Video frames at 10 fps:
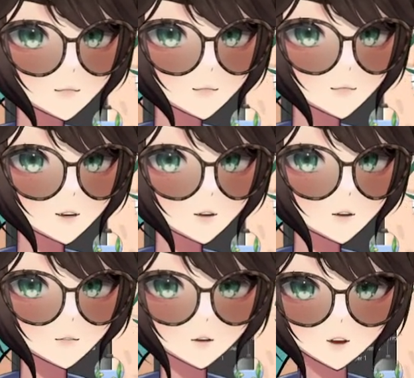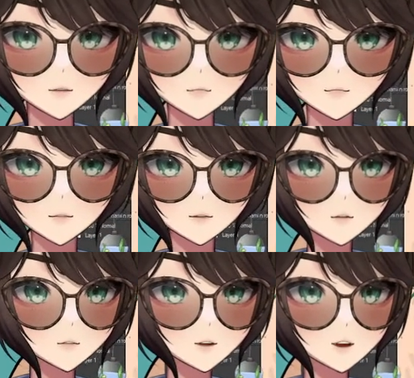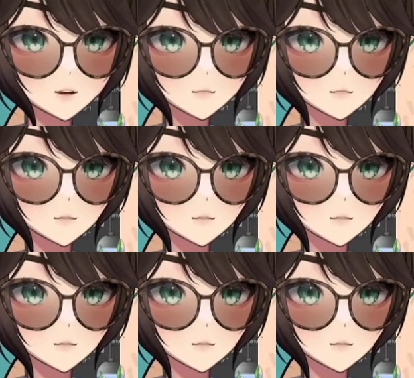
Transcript: How can I make this work where the lines aren't gonna